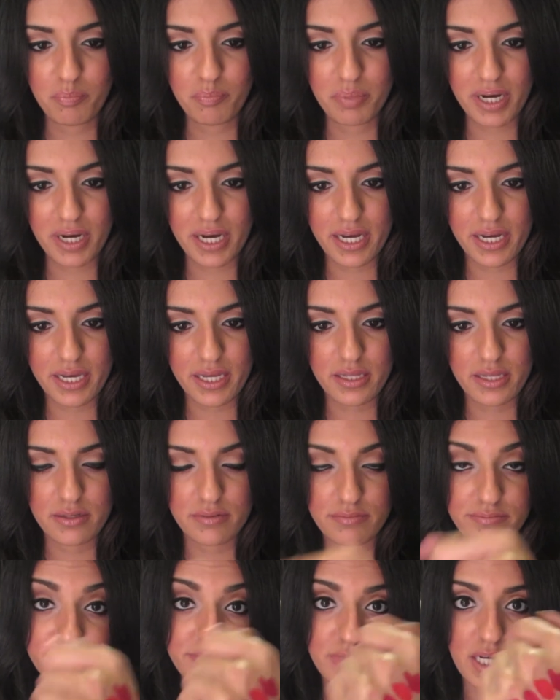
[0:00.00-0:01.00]
but
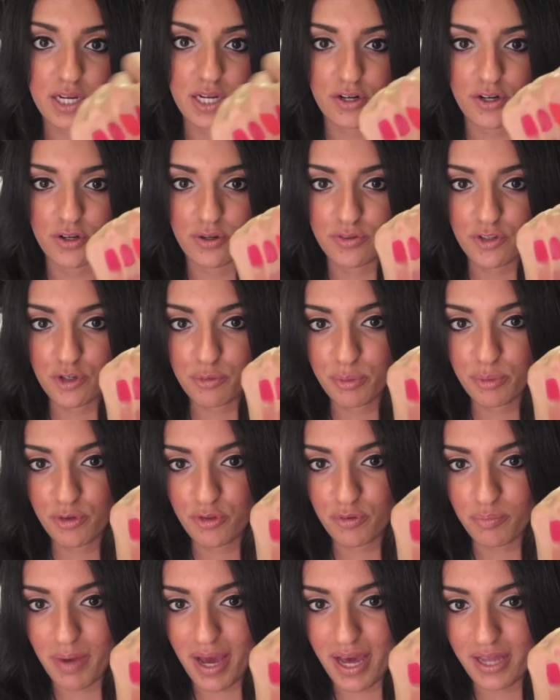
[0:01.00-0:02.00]
I don't know. They're
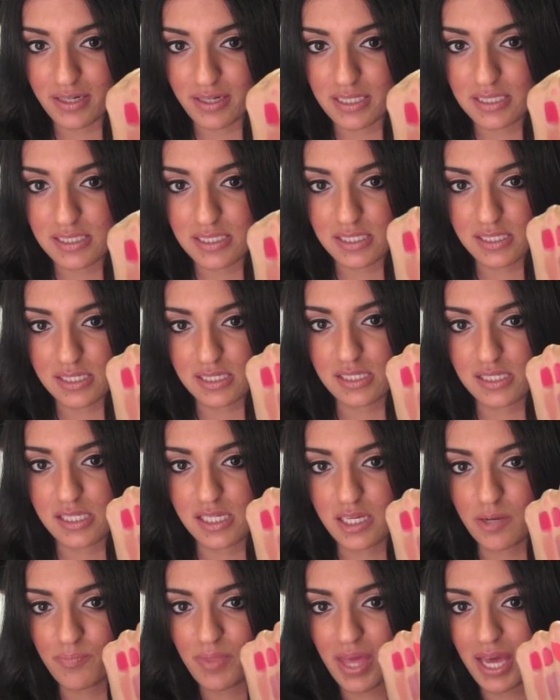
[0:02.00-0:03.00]
both matte
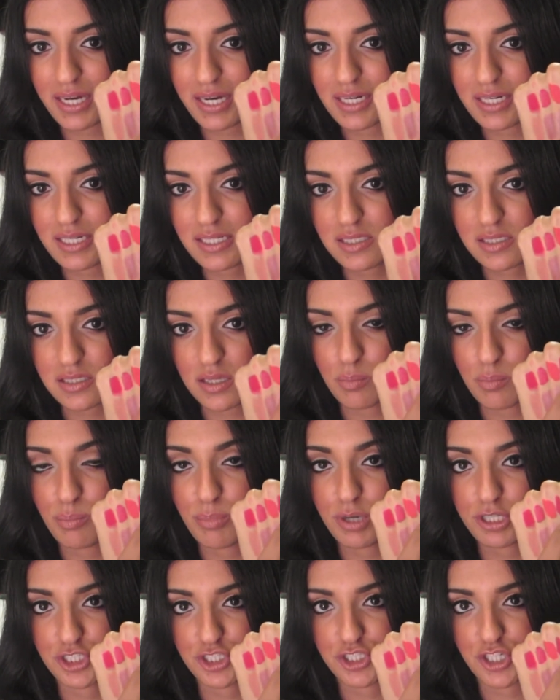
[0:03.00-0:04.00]
consistency, and it is
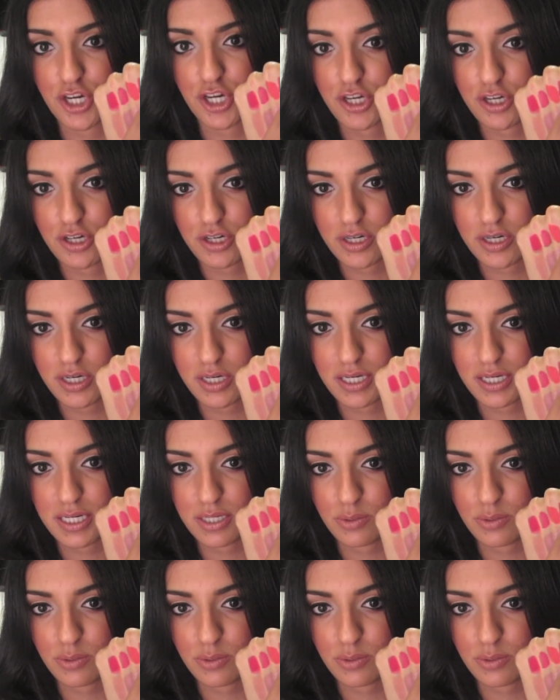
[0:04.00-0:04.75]
much darker.